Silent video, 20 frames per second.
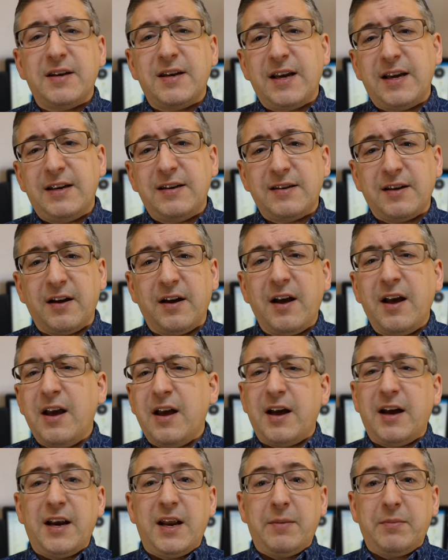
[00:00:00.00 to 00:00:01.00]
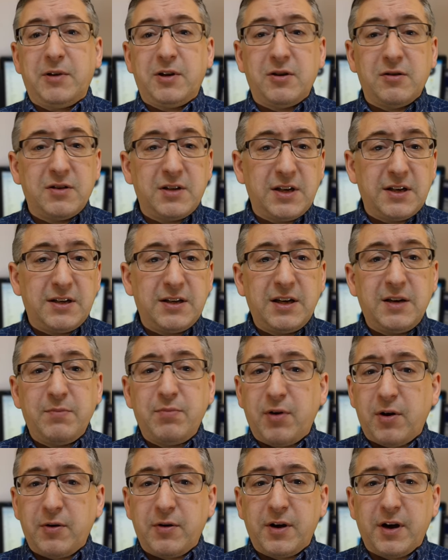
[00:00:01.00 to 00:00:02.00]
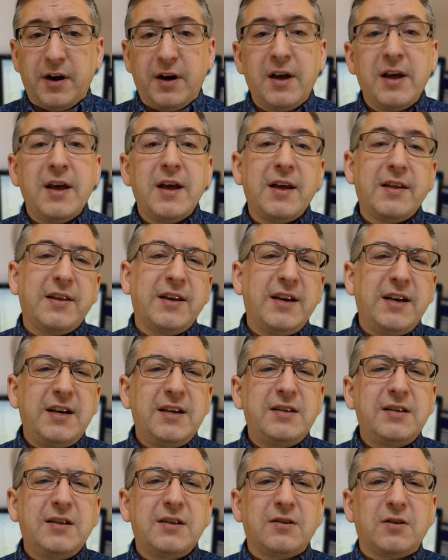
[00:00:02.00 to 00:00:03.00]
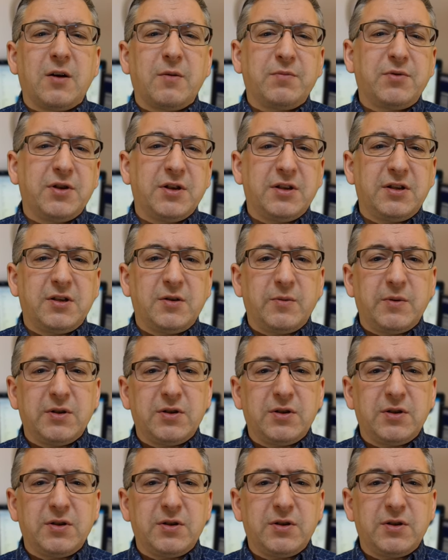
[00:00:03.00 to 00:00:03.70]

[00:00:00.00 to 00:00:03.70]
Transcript: the data, an MQTT broker. The easiest option is to